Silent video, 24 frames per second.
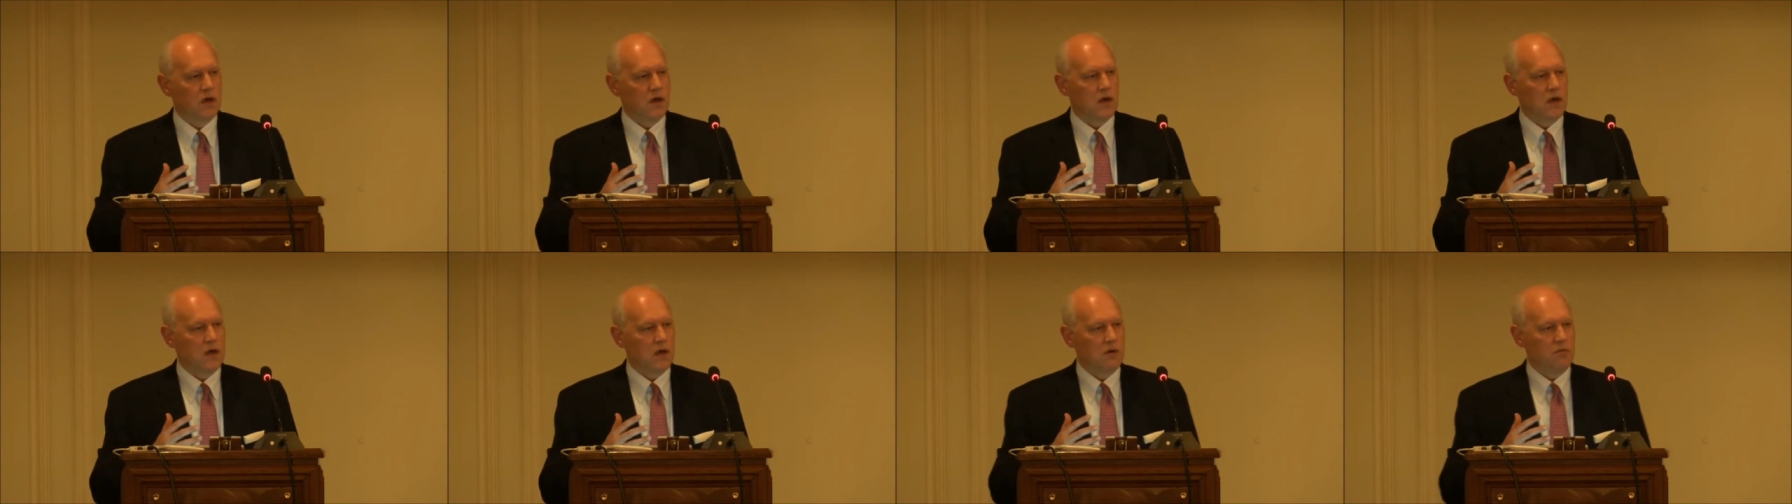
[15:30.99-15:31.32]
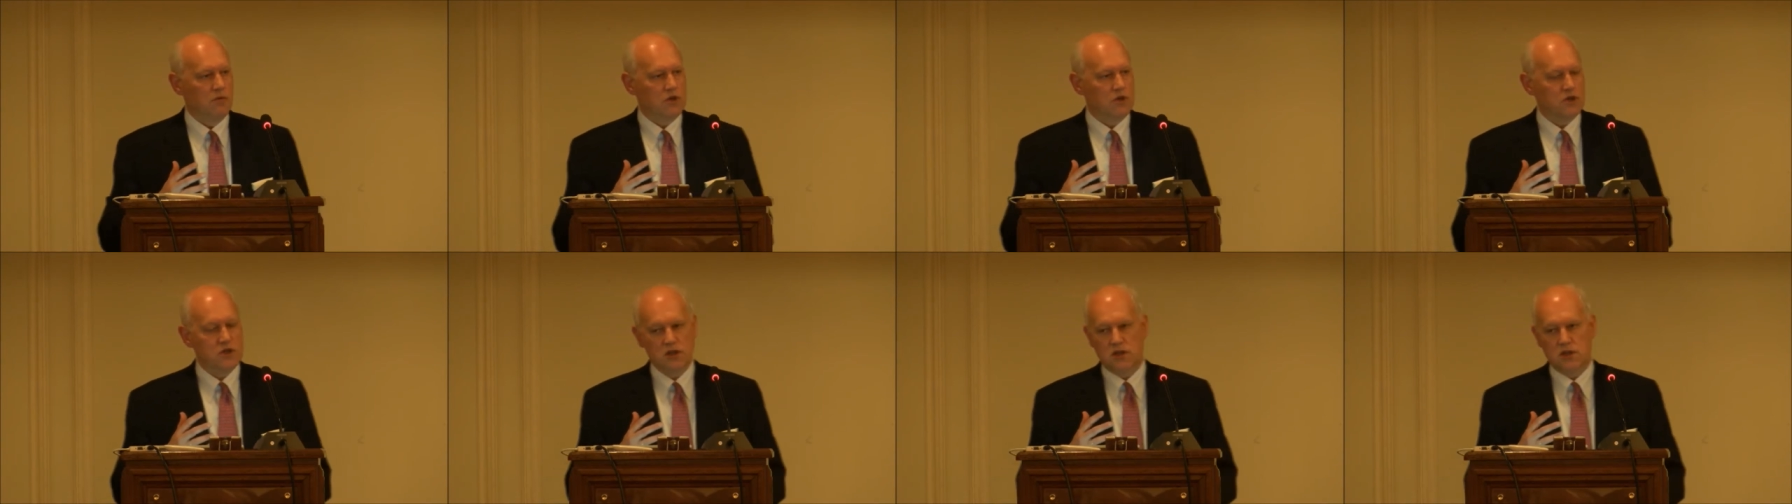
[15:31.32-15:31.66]
uh,
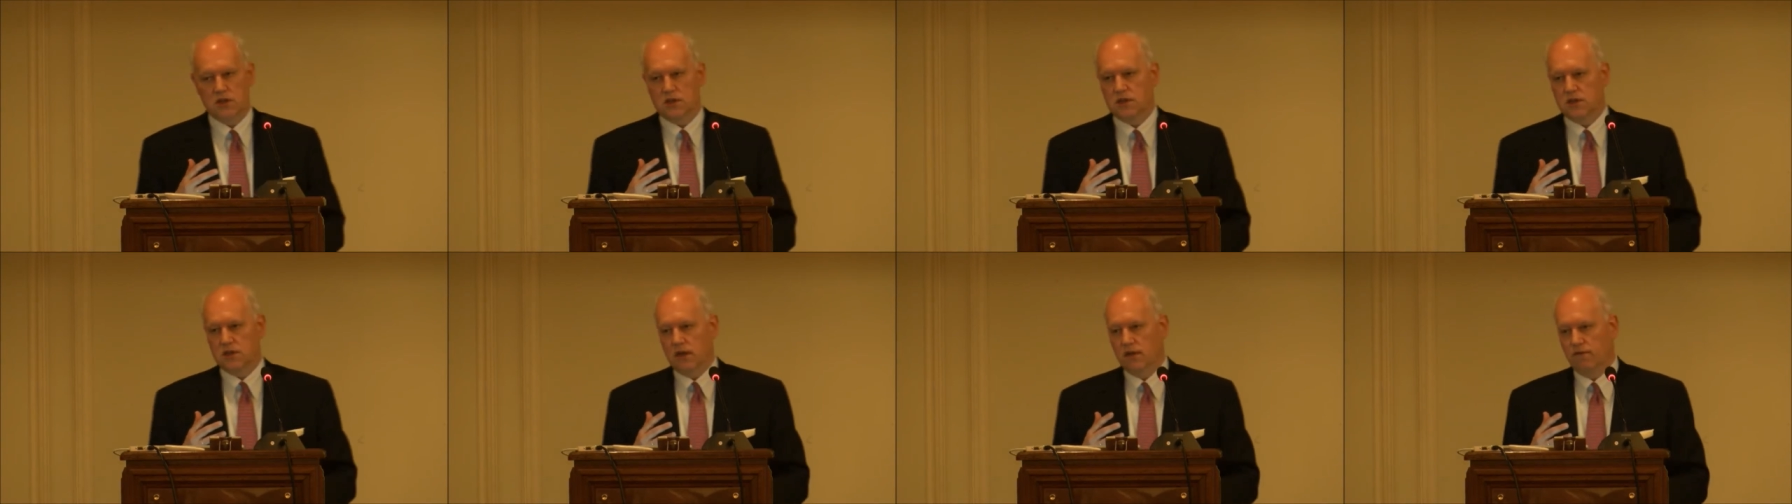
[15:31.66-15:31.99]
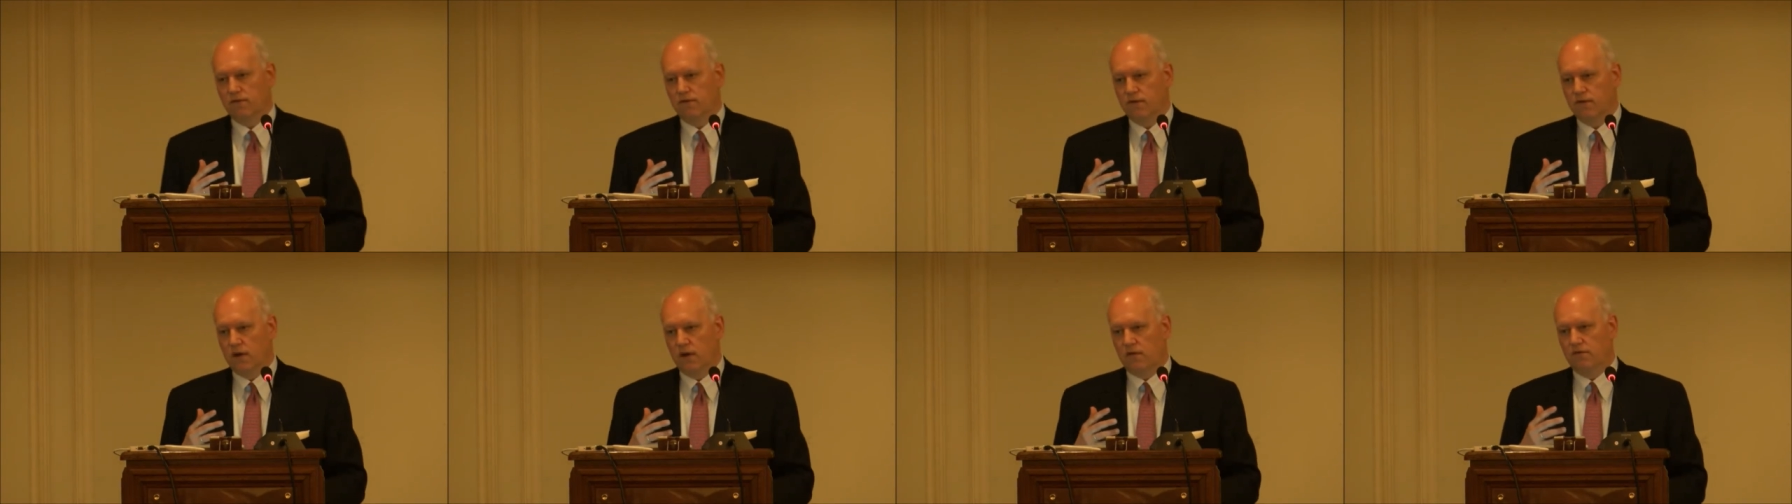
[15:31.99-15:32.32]
which is
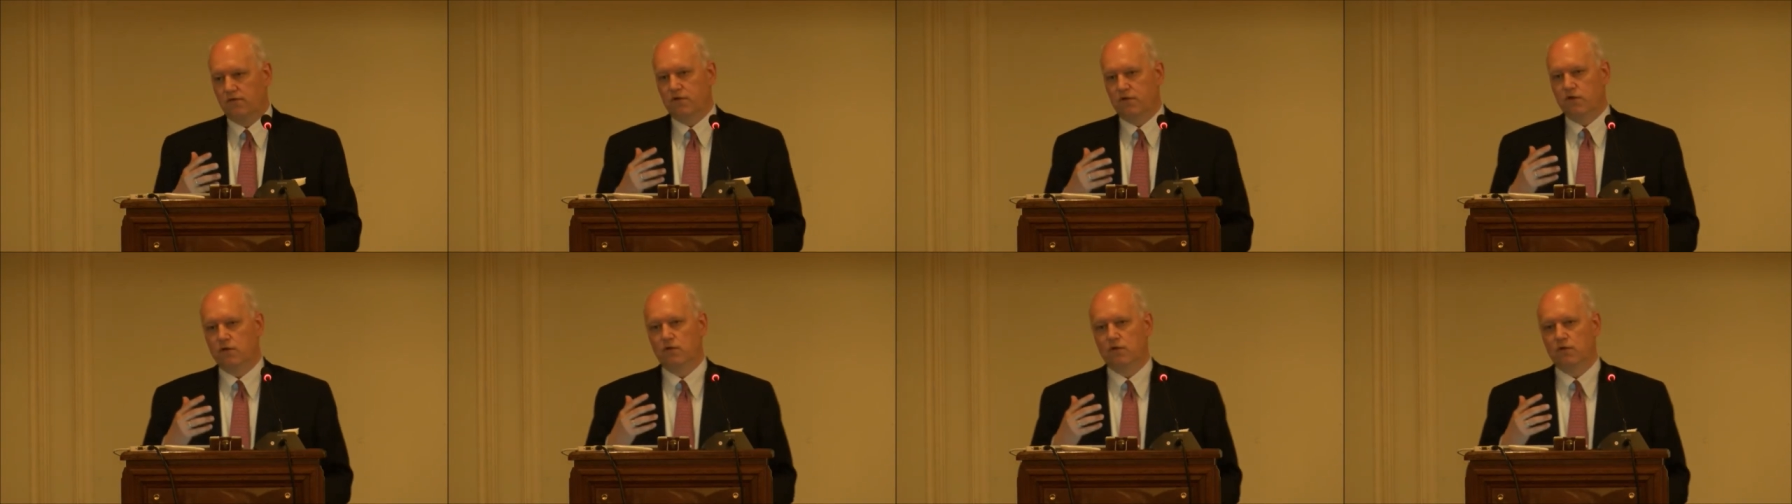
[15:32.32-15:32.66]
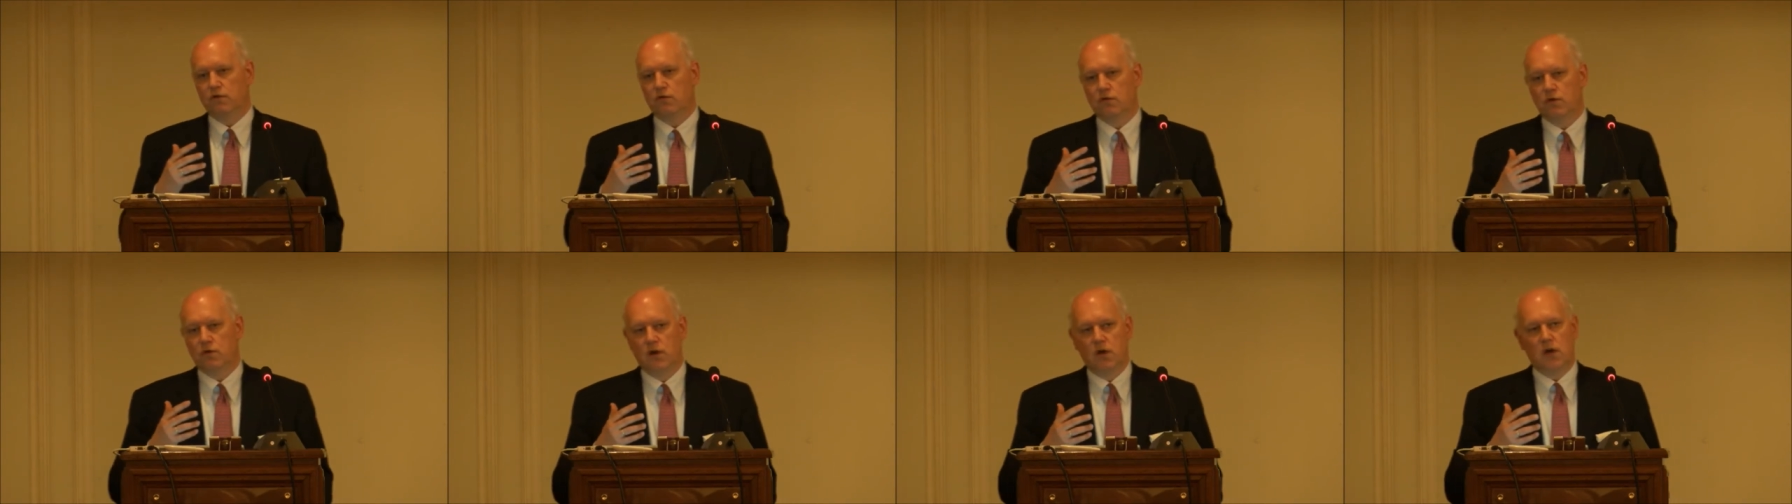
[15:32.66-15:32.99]
if, if
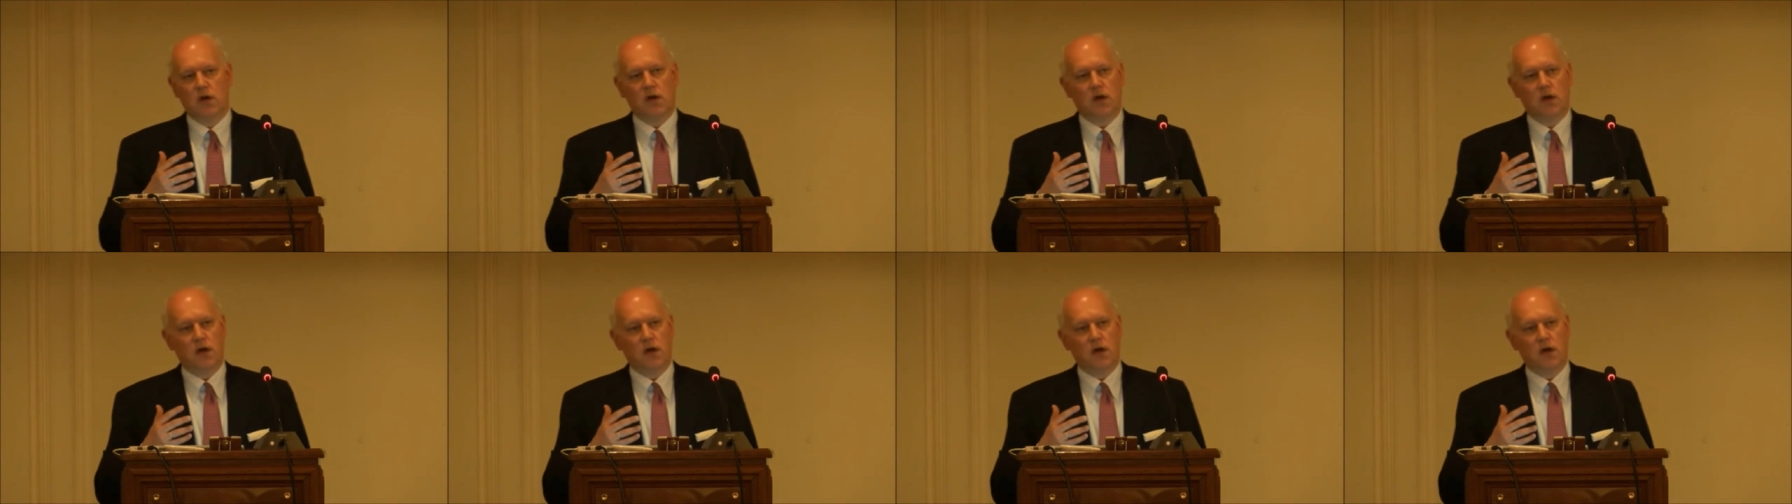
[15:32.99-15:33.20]
you,